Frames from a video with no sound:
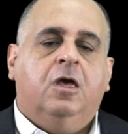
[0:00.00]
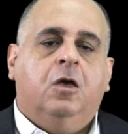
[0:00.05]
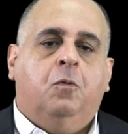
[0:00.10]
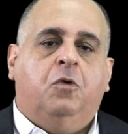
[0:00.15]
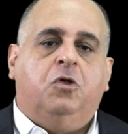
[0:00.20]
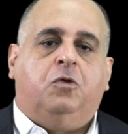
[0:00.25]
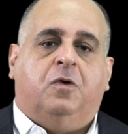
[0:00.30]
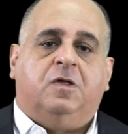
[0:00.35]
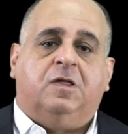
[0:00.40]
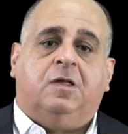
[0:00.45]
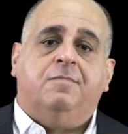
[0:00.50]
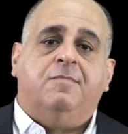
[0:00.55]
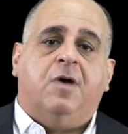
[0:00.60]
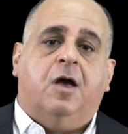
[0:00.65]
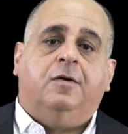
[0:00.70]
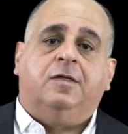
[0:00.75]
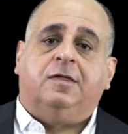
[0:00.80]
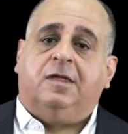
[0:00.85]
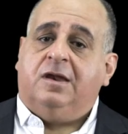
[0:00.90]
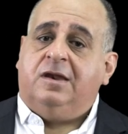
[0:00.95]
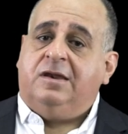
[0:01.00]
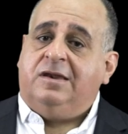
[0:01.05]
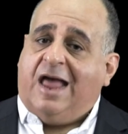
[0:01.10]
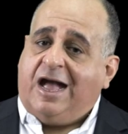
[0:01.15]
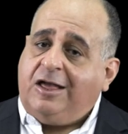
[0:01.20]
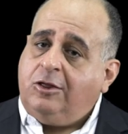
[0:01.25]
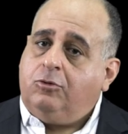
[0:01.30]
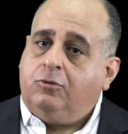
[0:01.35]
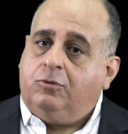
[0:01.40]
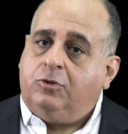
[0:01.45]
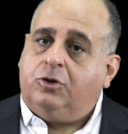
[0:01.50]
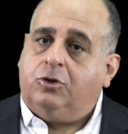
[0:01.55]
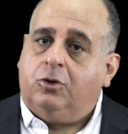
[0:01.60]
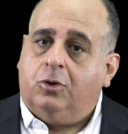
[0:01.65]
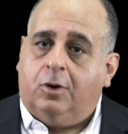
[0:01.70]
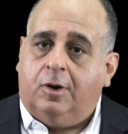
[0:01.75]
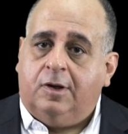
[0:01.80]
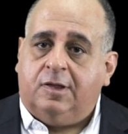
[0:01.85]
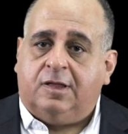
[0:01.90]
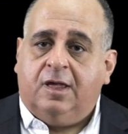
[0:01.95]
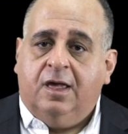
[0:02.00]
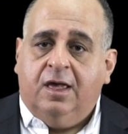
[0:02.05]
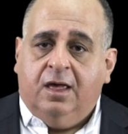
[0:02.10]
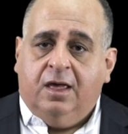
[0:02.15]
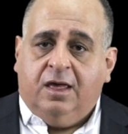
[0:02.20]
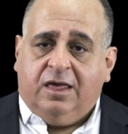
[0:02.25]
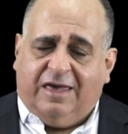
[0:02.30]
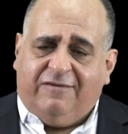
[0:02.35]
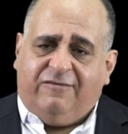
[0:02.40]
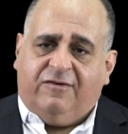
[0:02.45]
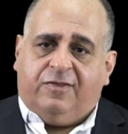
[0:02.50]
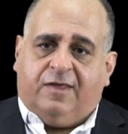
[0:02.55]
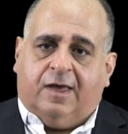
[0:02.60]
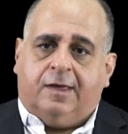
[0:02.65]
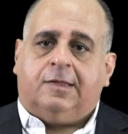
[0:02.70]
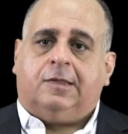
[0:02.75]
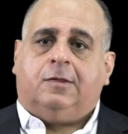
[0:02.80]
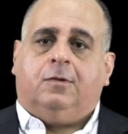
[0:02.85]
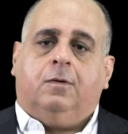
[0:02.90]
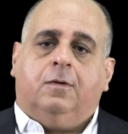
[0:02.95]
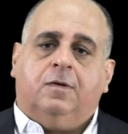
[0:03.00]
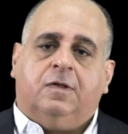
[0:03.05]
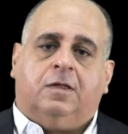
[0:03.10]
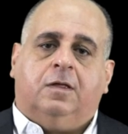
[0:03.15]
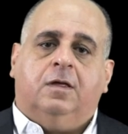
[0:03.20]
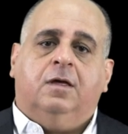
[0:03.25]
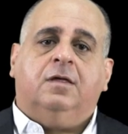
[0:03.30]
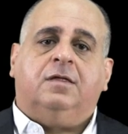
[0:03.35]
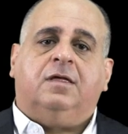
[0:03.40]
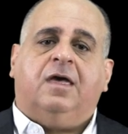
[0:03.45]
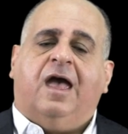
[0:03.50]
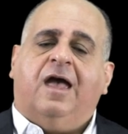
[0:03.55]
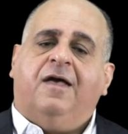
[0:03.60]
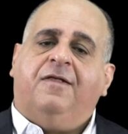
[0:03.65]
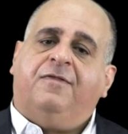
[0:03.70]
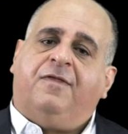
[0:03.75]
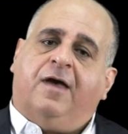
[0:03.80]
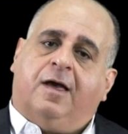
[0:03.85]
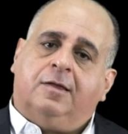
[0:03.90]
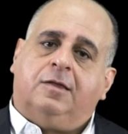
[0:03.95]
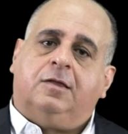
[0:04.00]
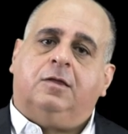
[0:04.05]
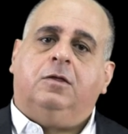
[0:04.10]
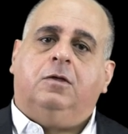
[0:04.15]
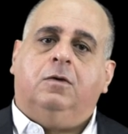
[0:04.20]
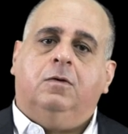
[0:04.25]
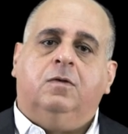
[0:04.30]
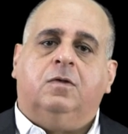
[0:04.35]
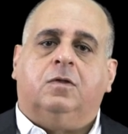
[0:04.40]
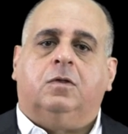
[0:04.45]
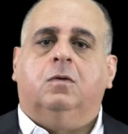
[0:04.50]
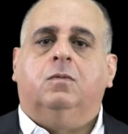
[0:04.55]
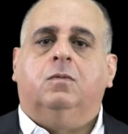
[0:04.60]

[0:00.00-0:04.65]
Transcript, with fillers: which was the most natural choice given their sources, and thus used